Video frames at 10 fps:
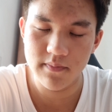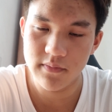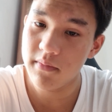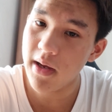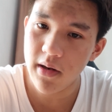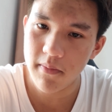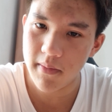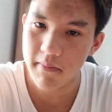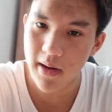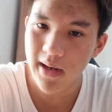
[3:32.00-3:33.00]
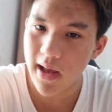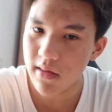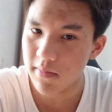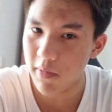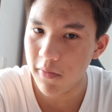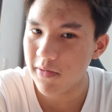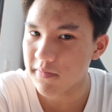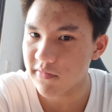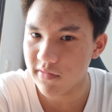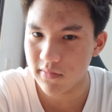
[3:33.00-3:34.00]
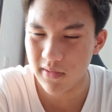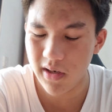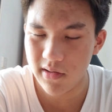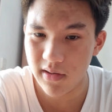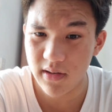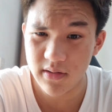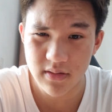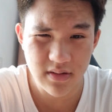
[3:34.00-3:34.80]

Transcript: Many other problems. It